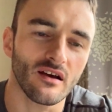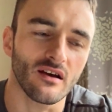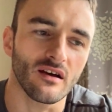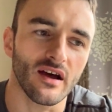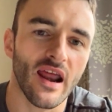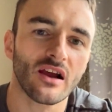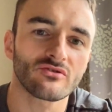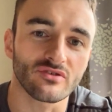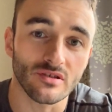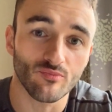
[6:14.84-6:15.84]
an
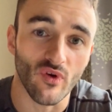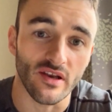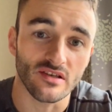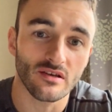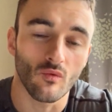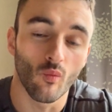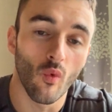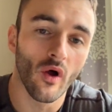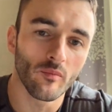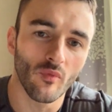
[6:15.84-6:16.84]
extra sprint,
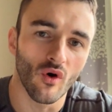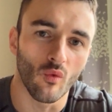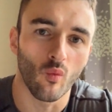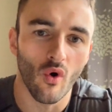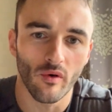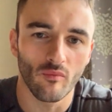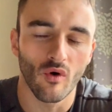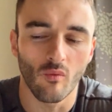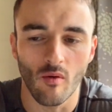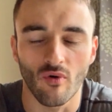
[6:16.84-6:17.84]
one
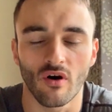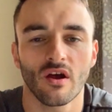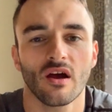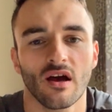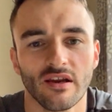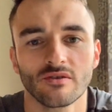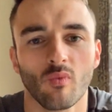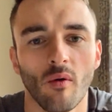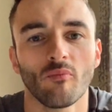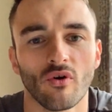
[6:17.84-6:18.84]
more. And these
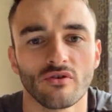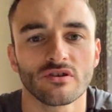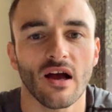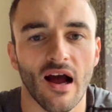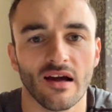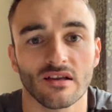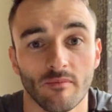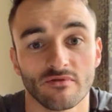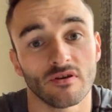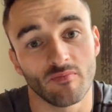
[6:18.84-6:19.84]
one mores add
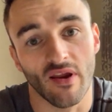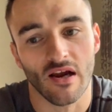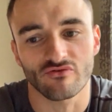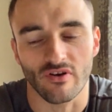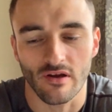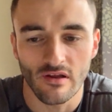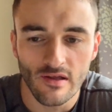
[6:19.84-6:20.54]
up to a bit extra.